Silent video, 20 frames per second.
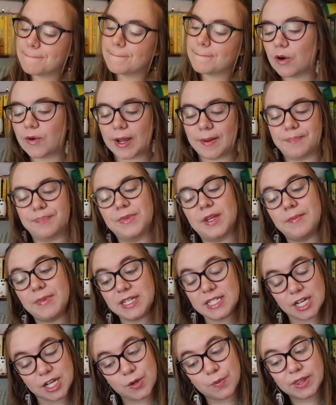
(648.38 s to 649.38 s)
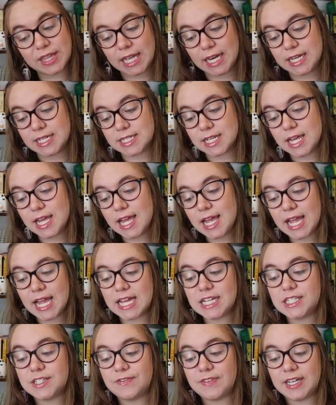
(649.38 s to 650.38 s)
Okay, let me tell you what that is.
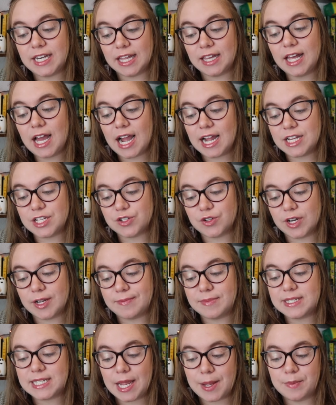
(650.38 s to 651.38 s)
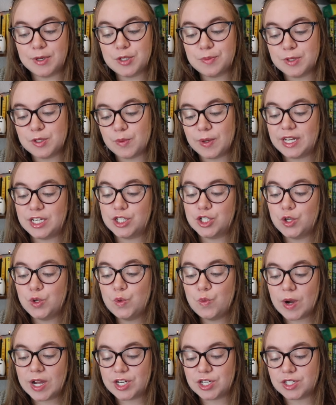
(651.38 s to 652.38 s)
It's vanilla ice cream sandwiched between two
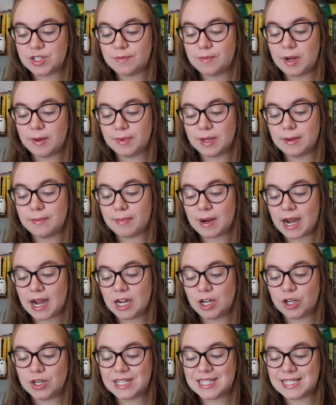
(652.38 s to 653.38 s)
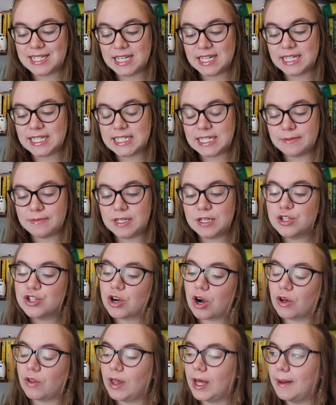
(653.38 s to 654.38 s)
wedges of pumpkin pie on a stick dipped in
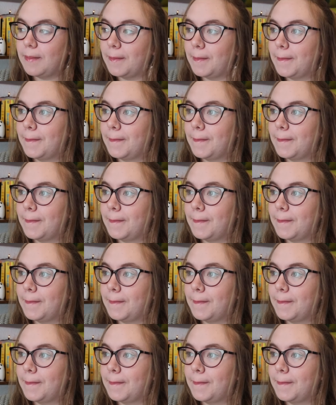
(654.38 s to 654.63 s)
chocolate.